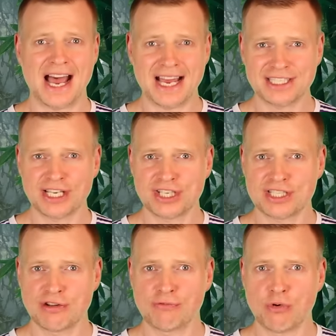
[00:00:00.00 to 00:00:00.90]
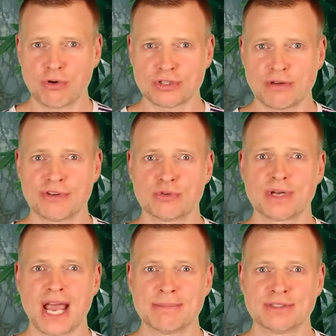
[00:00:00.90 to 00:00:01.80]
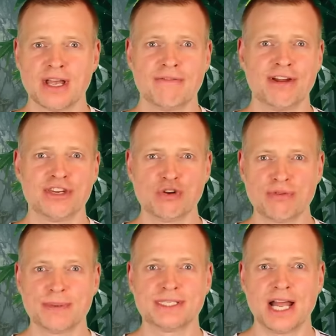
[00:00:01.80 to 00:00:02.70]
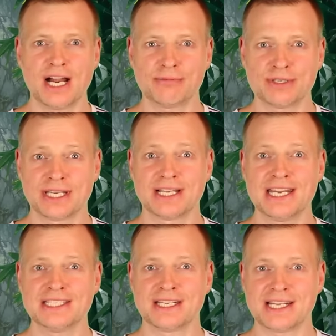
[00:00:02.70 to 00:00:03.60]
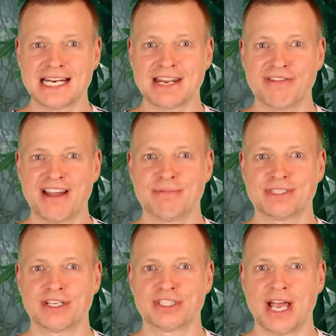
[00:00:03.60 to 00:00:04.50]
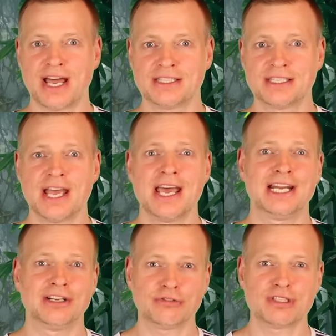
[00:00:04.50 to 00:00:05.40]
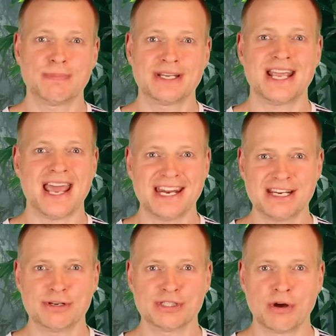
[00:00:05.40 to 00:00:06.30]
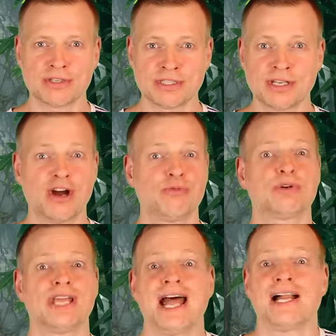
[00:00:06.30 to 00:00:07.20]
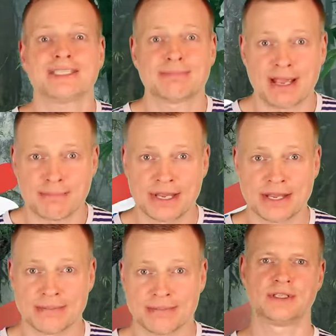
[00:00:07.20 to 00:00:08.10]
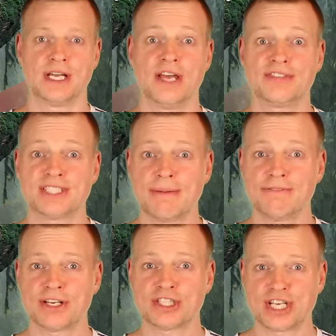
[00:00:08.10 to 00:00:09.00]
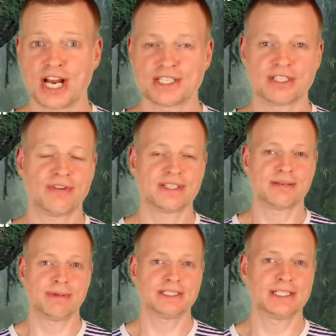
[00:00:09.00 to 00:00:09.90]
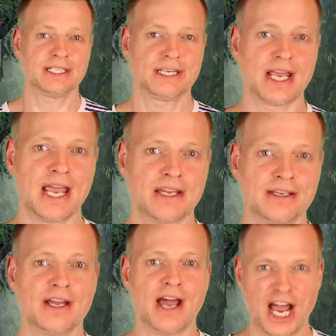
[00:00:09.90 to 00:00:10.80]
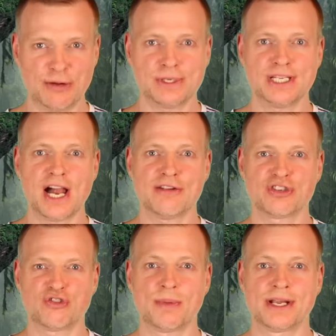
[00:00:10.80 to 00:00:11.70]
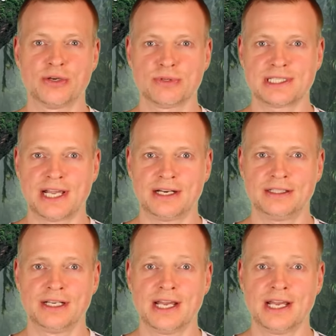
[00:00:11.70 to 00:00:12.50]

I suggest you focus on the two games that you will be dealt with at least a ninety-five percent chance and not to spend any resources on what else may be. If something changes fundamentally again, I will tell you through my newsletter,